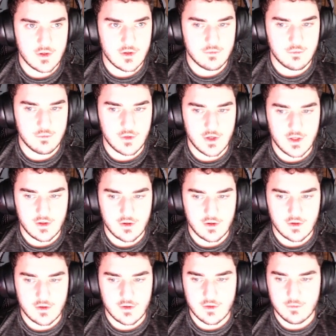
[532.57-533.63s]
a good buy
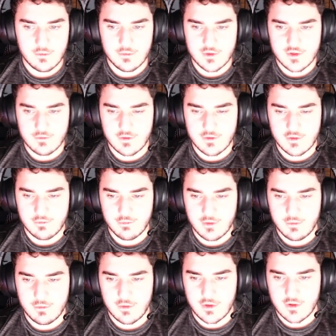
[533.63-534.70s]
there. I'm assuming
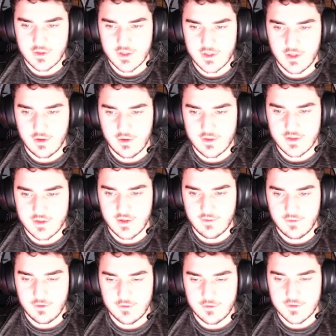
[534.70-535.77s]
people that are selling this have
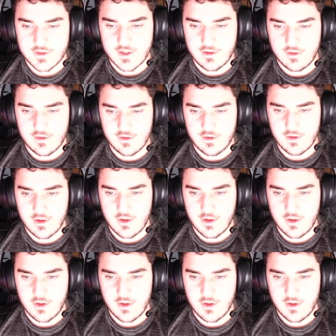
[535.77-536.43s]
wholesale.